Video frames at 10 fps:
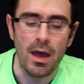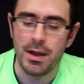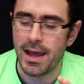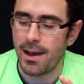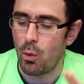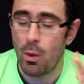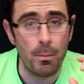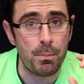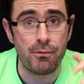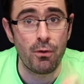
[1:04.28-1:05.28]
Now,
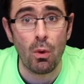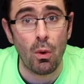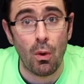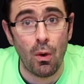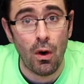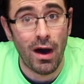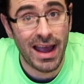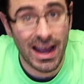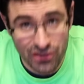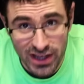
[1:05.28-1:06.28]
before I
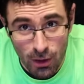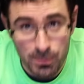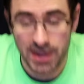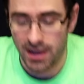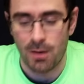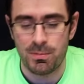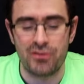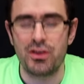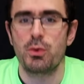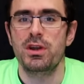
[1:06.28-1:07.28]
actually open it up, I
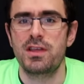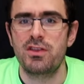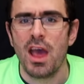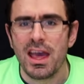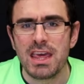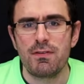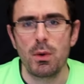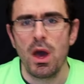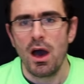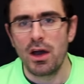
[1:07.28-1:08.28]
just wanted to give
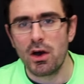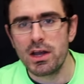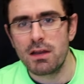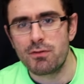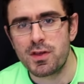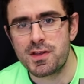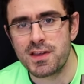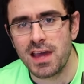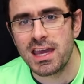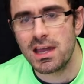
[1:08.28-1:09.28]
you an idea of the
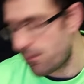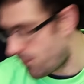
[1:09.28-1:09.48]
scale